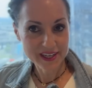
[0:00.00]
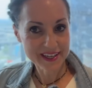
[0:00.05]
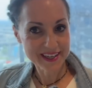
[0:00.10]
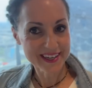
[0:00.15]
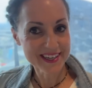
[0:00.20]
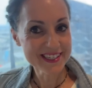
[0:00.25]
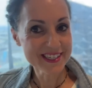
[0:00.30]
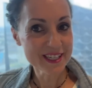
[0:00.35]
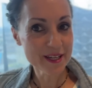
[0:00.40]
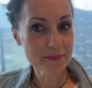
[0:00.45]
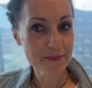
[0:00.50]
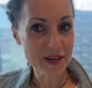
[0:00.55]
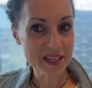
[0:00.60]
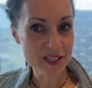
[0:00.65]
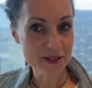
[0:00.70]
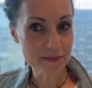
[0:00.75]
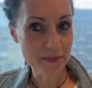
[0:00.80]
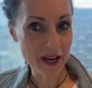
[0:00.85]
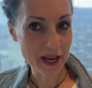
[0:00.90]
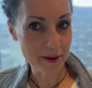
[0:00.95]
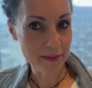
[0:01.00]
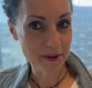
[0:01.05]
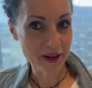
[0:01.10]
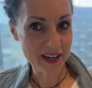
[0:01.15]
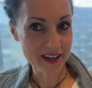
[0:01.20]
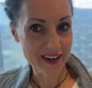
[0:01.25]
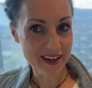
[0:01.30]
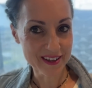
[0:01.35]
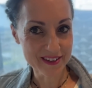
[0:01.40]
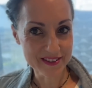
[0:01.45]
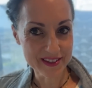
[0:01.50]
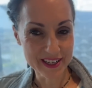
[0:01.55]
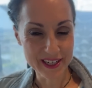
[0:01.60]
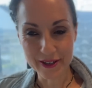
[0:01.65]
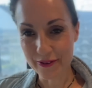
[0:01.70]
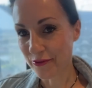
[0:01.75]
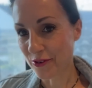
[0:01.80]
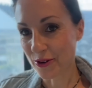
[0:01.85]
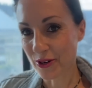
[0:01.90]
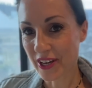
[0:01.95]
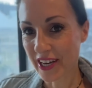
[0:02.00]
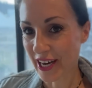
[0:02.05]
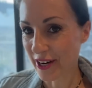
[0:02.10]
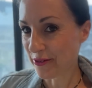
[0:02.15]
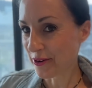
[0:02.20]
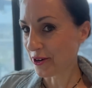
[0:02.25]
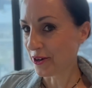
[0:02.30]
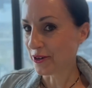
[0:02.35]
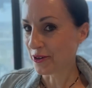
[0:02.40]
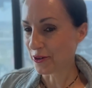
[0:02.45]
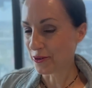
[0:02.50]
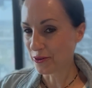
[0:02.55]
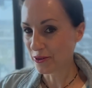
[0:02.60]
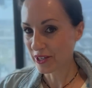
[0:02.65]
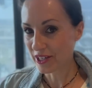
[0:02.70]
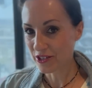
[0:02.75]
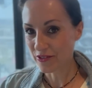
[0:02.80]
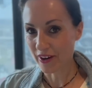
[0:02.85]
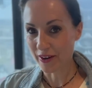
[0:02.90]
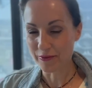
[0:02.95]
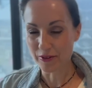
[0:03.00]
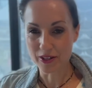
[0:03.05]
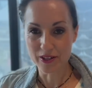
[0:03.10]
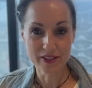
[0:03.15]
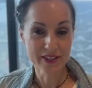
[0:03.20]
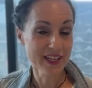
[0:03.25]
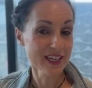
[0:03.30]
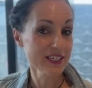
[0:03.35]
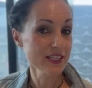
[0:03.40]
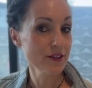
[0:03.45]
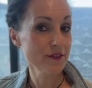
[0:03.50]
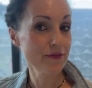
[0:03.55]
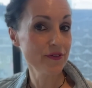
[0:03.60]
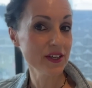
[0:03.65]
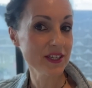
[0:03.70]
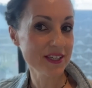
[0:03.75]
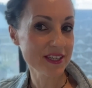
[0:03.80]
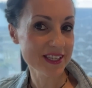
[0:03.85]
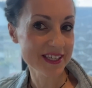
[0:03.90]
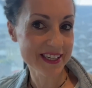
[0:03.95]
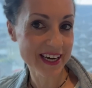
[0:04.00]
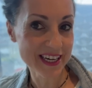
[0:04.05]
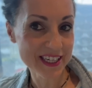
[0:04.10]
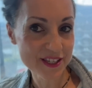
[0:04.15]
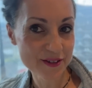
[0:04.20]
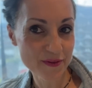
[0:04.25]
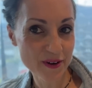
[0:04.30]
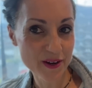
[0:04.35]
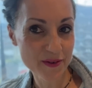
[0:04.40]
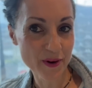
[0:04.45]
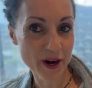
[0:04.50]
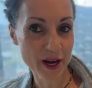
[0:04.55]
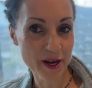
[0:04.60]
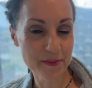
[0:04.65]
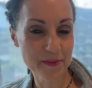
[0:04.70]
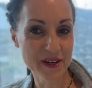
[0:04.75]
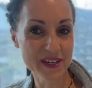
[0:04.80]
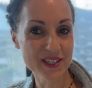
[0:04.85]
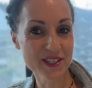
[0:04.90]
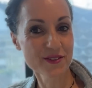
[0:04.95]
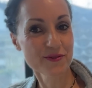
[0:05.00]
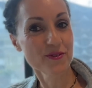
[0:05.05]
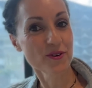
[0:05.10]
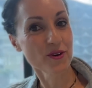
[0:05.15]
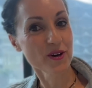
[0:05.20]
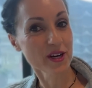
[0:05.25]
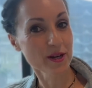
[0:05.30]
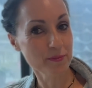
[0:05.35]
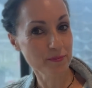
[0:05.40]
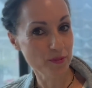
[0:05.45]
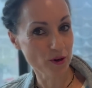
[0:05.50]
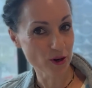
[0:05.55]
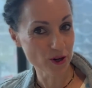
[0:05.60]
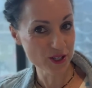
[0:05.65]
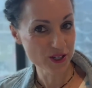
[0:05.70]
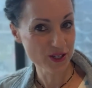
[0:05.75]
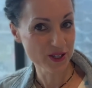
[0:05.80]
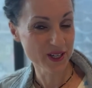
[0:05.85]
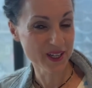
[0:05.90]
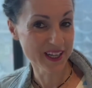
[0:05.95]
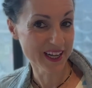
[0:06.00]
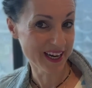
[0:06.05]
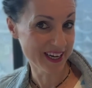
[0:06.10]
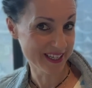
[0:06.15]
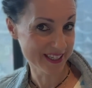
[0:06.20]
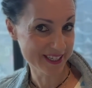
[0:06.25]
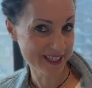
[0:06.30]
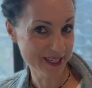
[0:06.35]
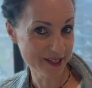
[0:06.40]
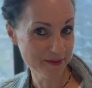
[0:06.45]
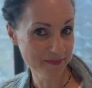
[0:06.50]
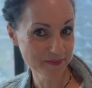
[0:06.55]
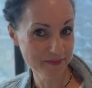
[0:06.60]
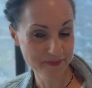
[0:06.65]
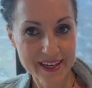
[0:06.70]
Is it the best backpack out there for carry-on only travel? Does it fit the size requirements for a personal item?